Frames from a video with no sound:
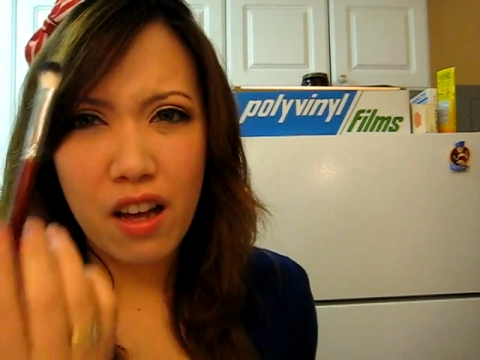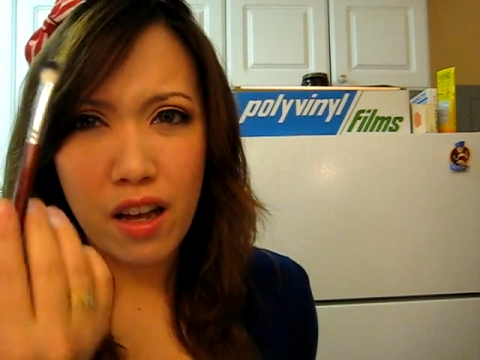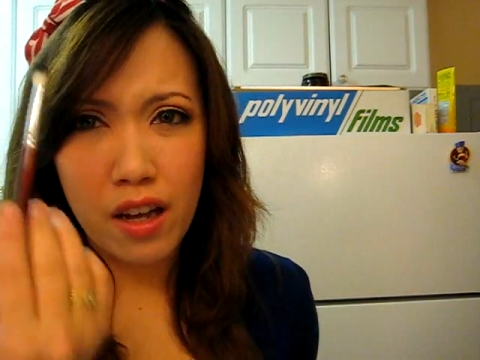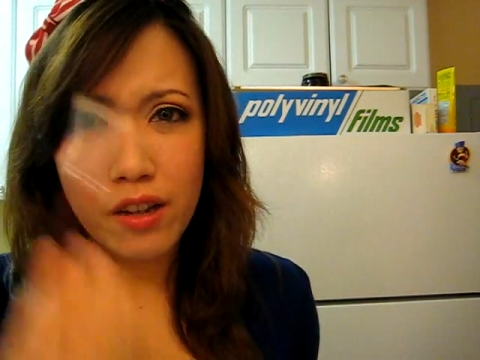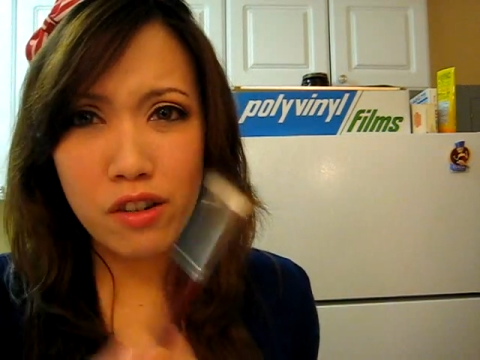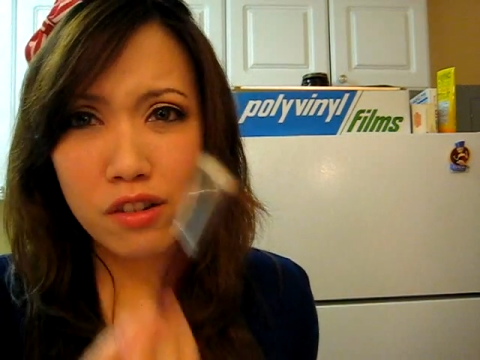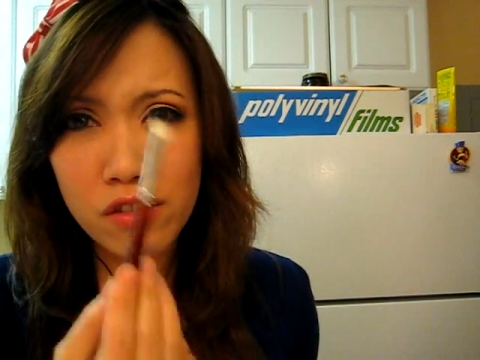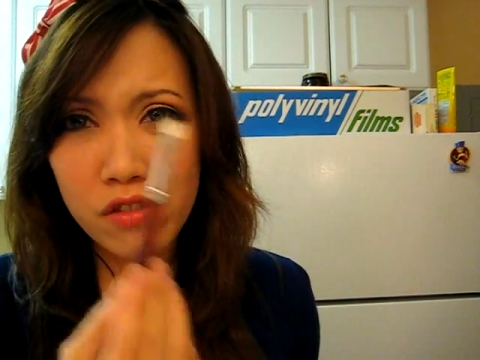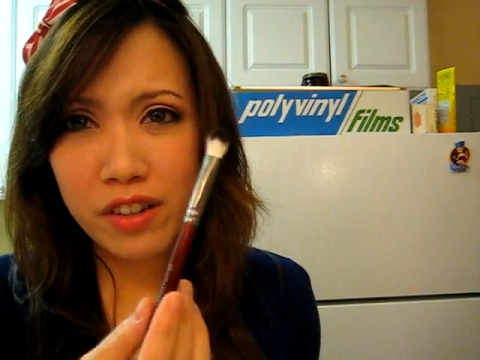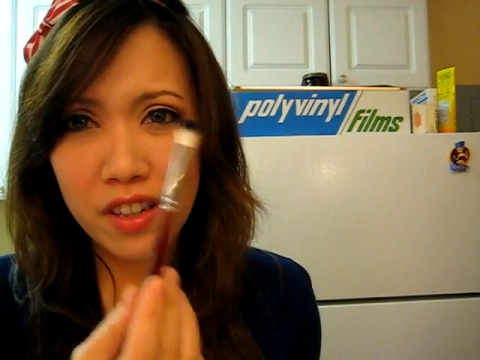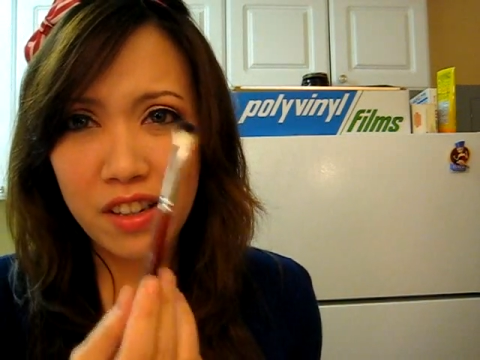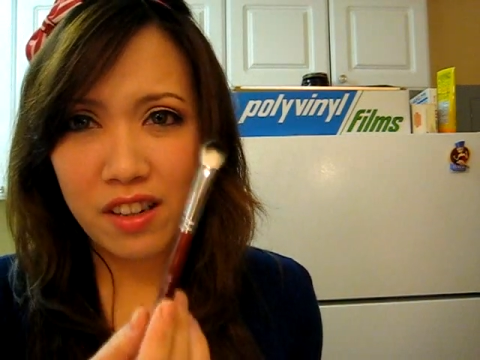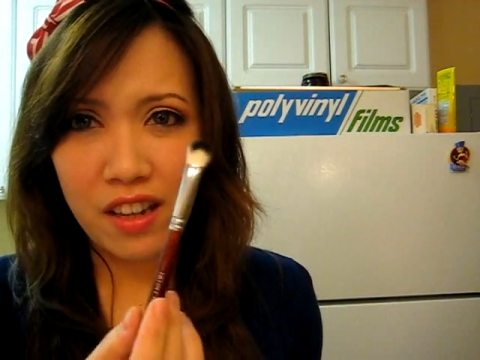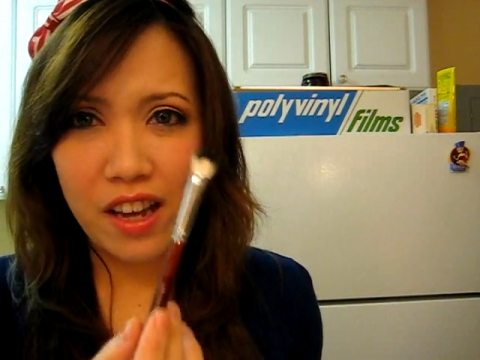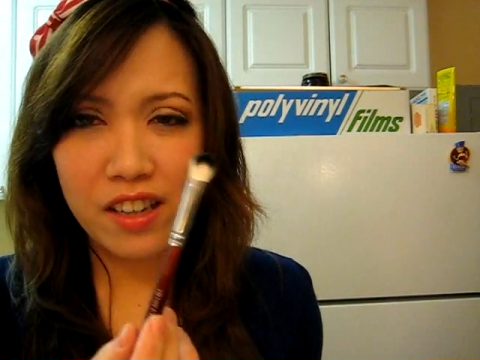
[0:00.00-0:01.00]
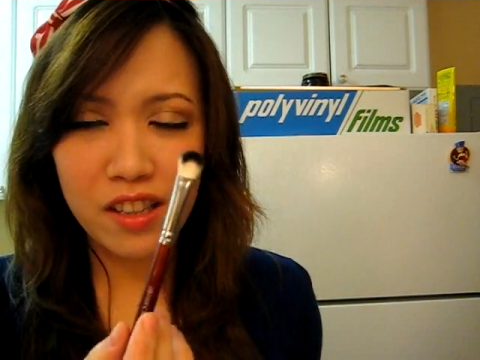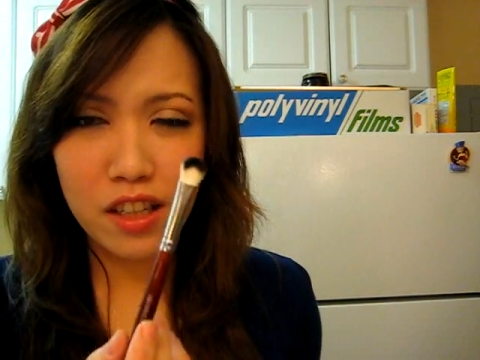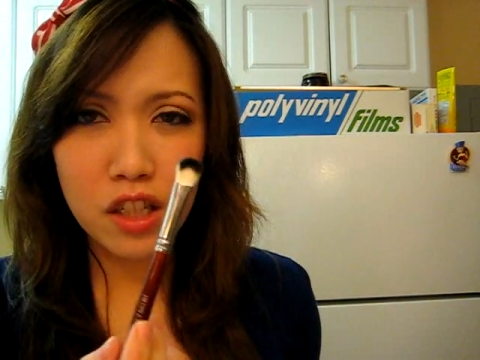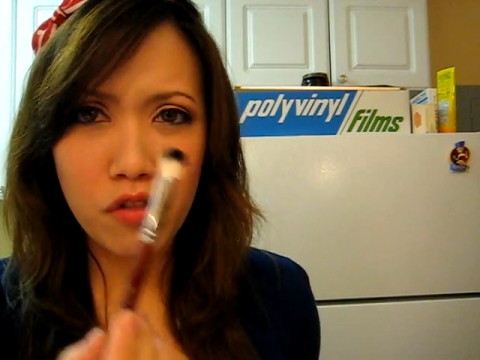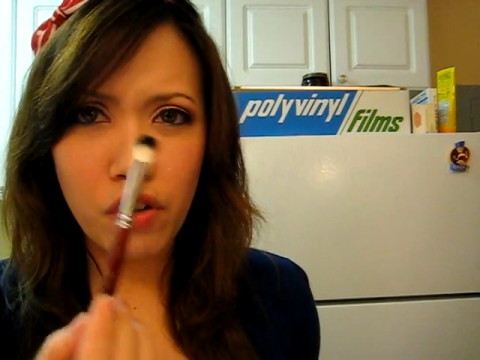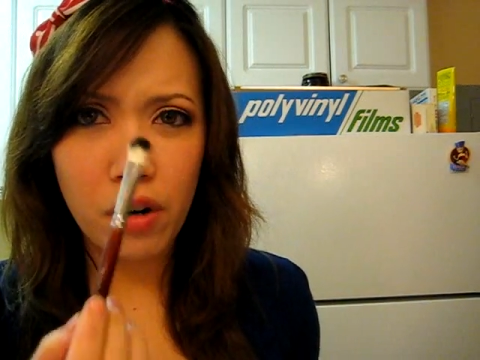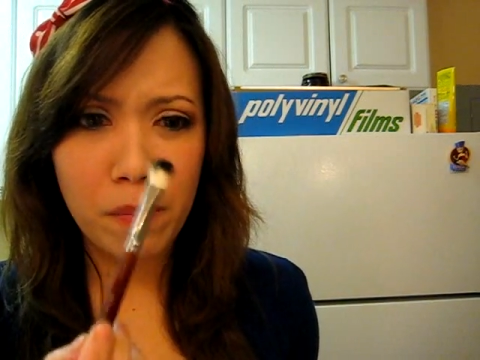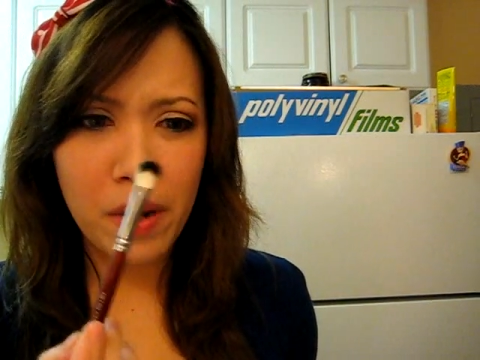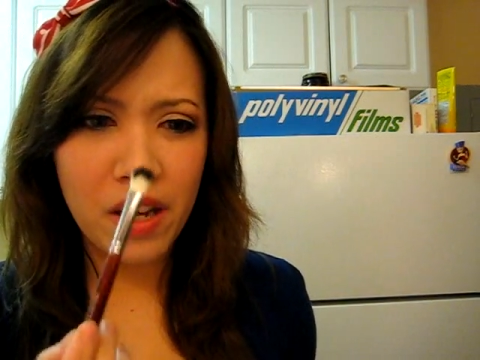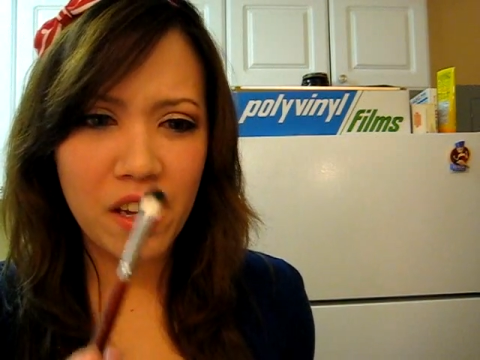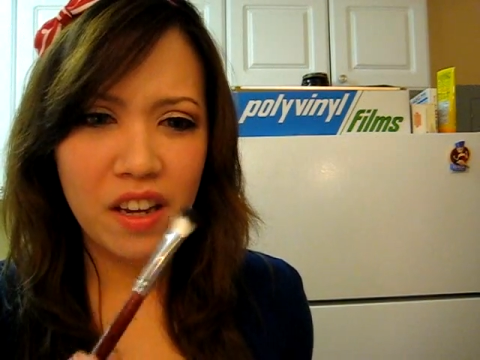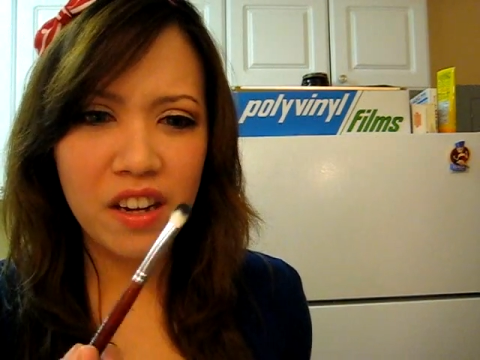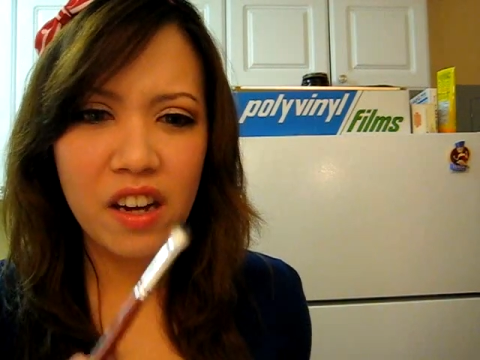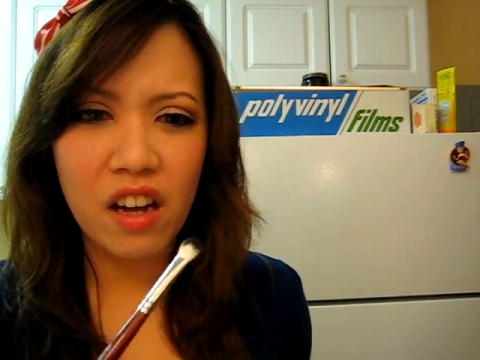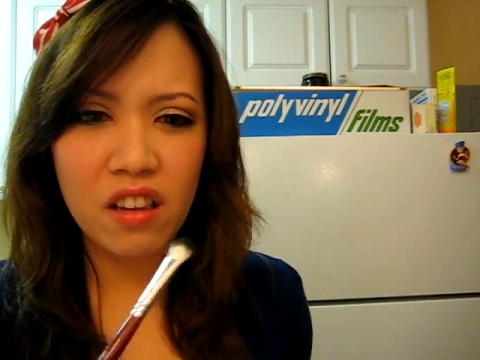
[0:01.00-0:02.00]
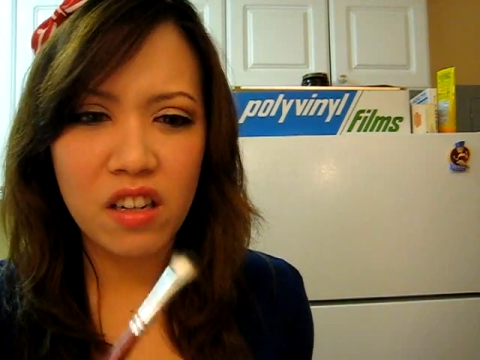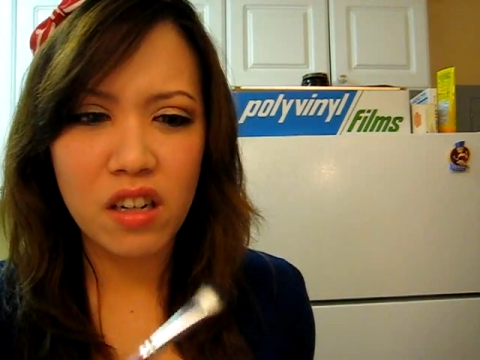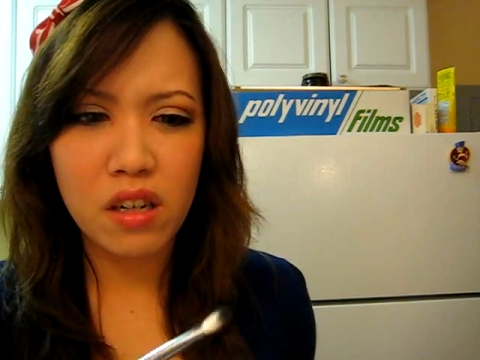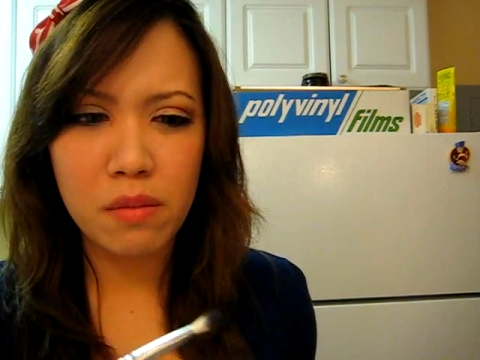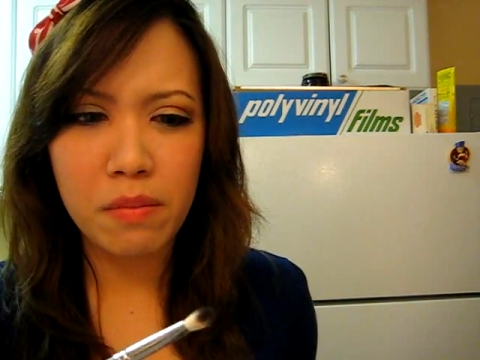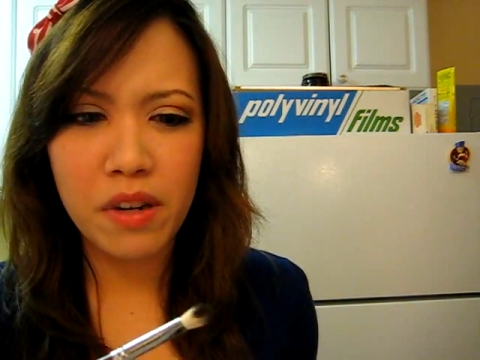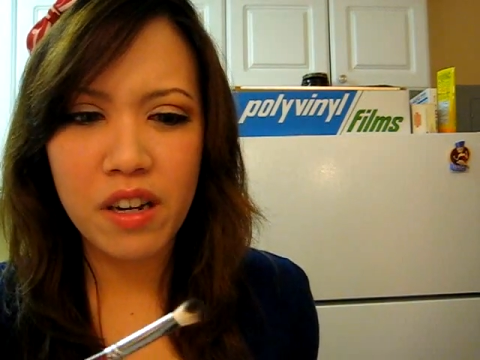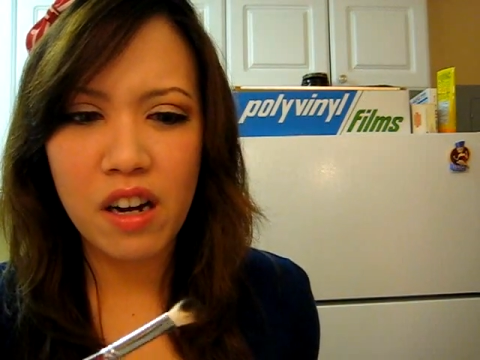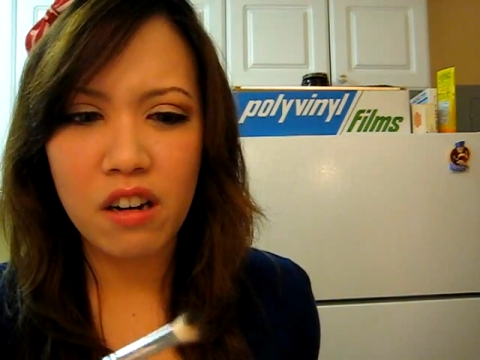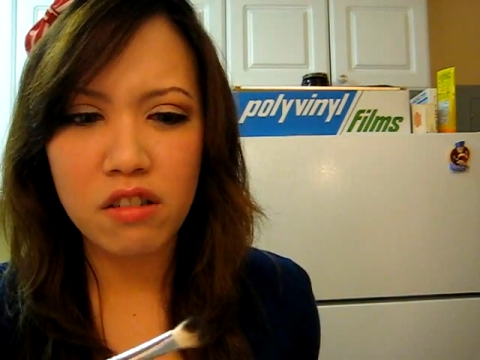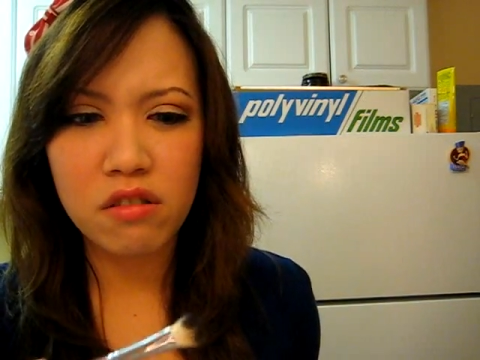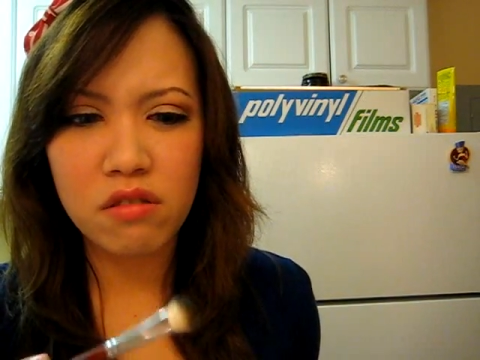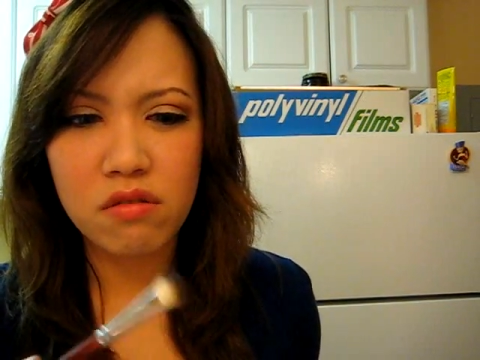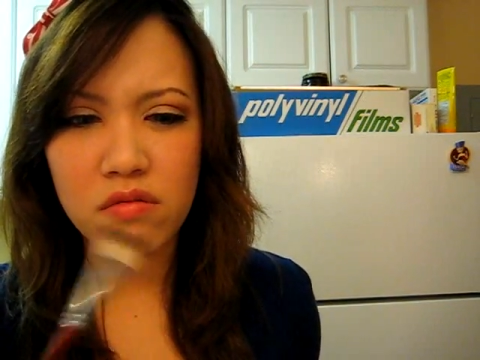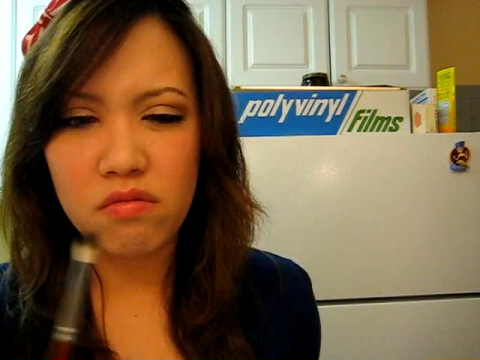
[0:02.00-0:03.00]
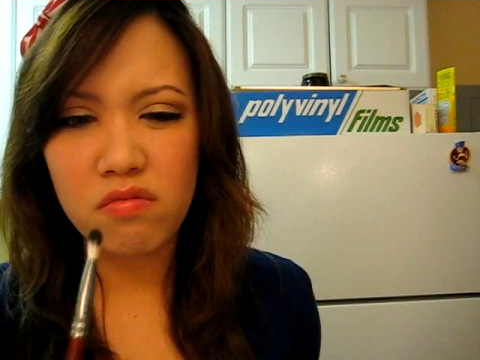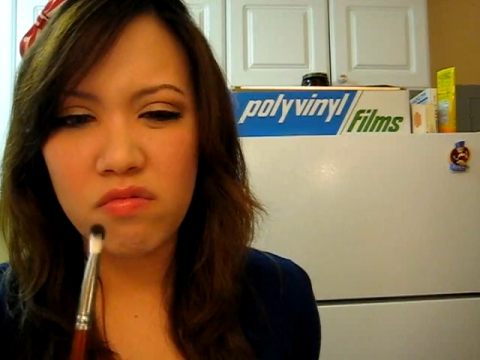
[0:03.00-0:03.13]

I don't really like this for packing color because